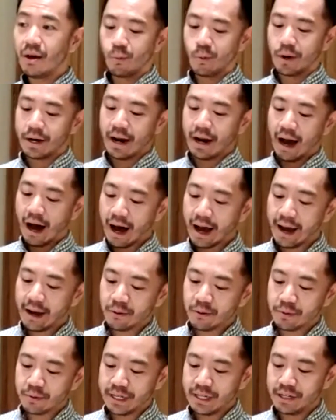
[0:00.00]
When
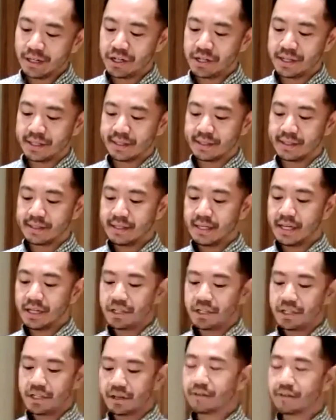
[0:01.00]
I read Jesus'
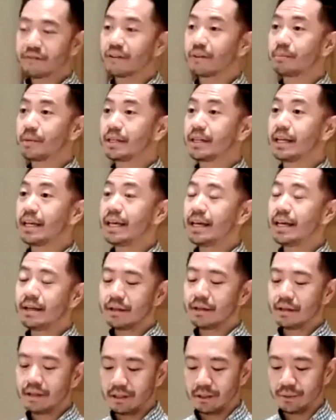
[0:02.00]
teaching from an
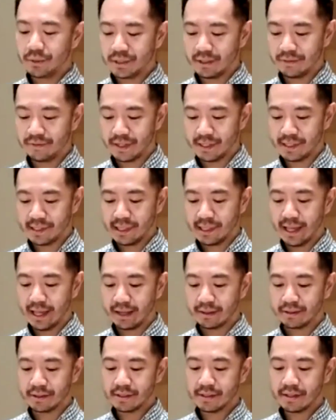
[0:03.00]
inclusivist
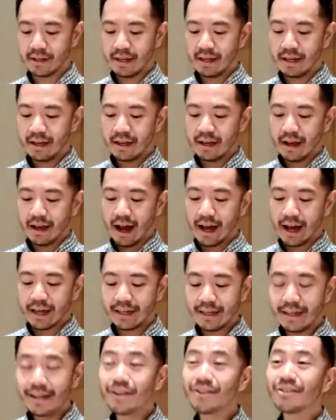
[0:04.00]
lens, I
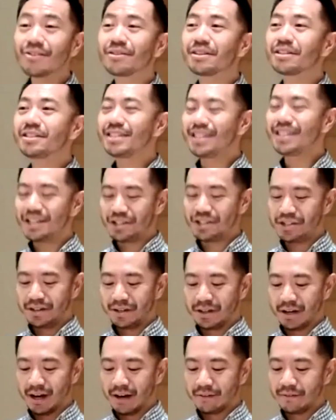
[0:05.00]
hear the
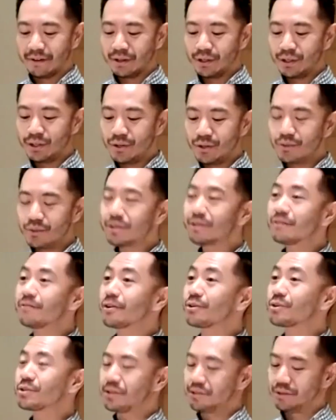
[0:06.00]
teaching of a
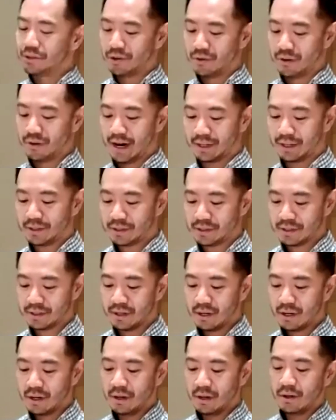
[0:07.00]
universal Christ
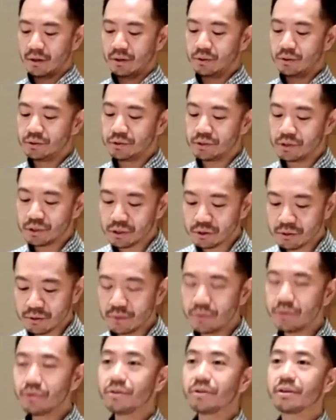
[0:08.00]
whose
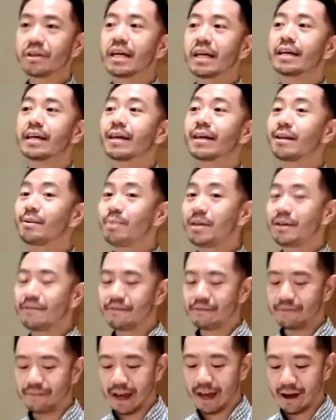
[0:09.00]
truth can be
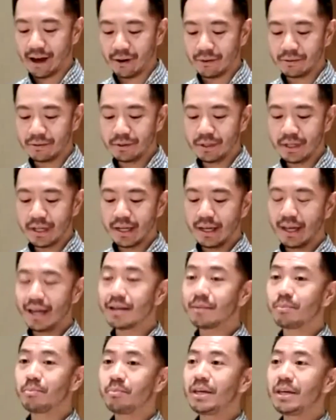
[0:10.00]
found
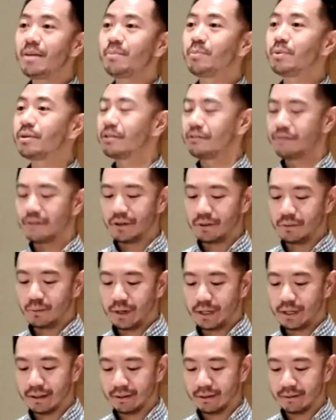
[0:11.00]
in people of
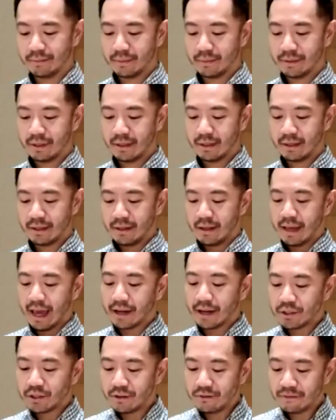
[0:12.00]
goodwill
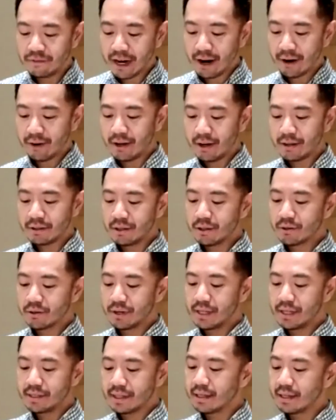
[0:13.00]
and to varying
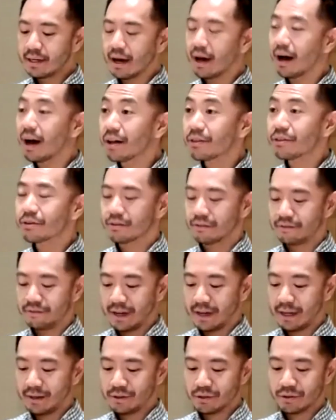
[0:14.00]
degrees in other
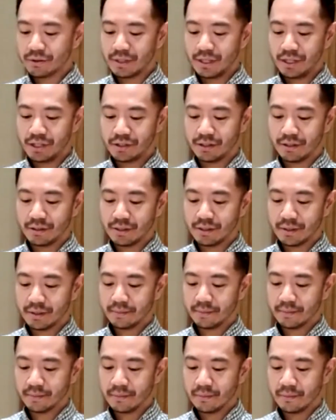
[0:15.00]
faith
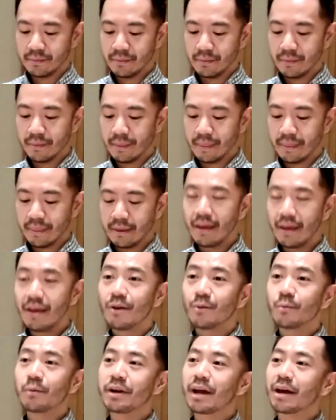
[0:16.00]
traditions.
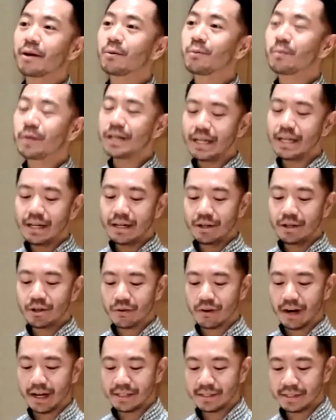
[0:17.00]
When I read
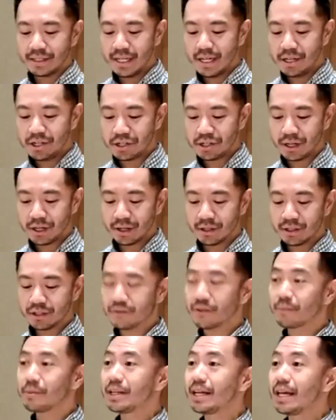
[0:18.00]
Christ's teachings
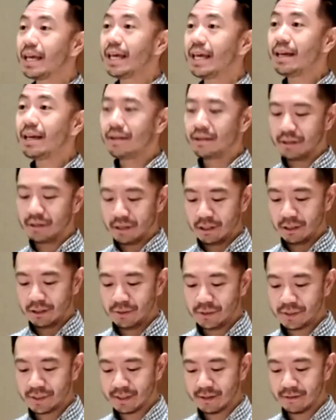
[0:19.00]
from an
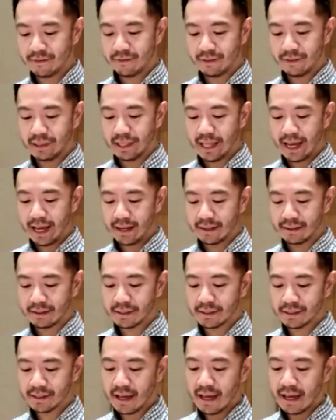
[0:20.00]
inclusive
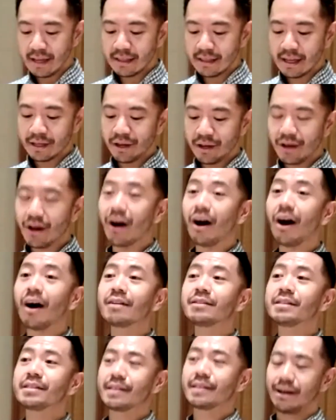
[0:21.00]
lens, then
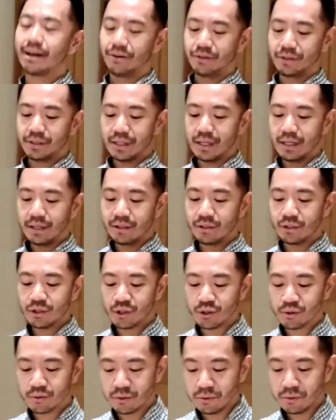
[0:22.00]
God's house is
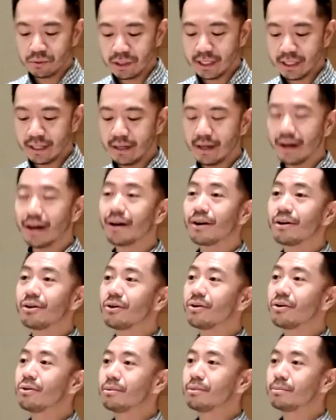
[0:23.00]
truly a
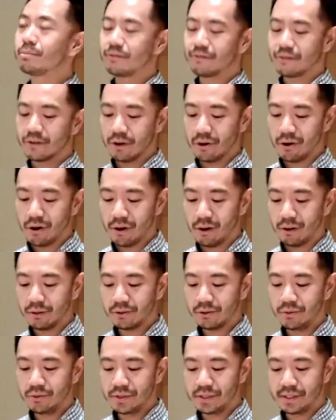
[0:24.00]
home for
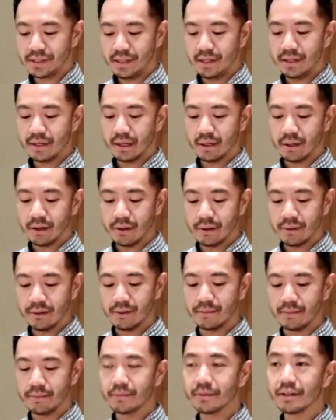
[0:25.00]
all who seek a
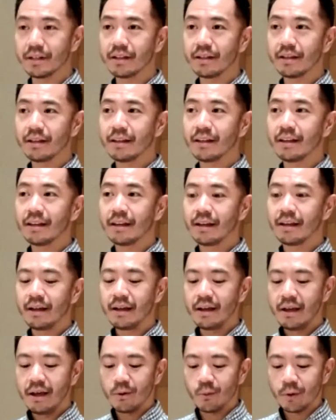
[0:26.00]
home.
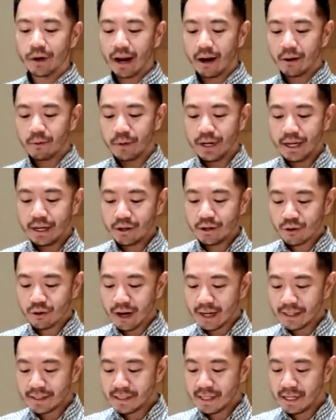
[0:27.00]
When I read
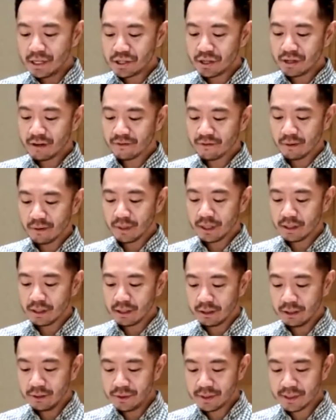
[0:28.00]
Christ's teaching from an
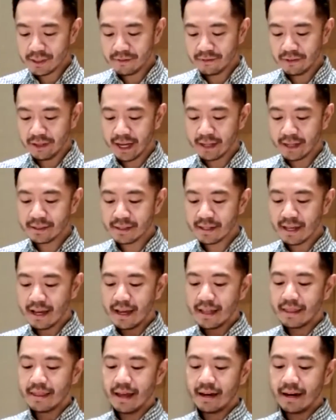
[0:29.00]
inclusive lens,
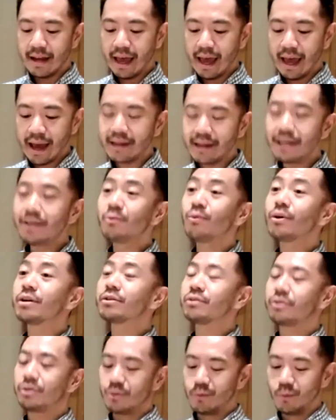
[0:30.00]
then
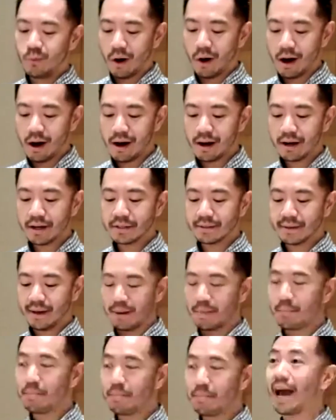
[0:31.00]
anyone who walks
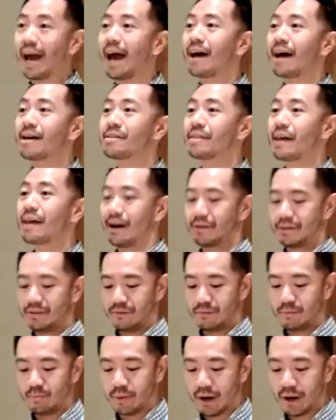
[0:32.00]
a path out
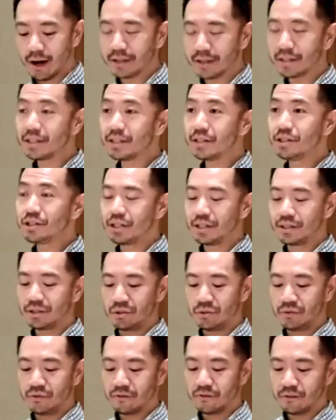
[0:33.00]
of bondage
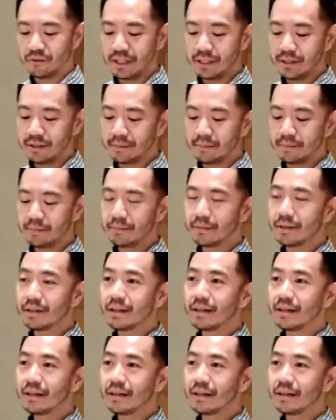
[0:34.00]
into freedom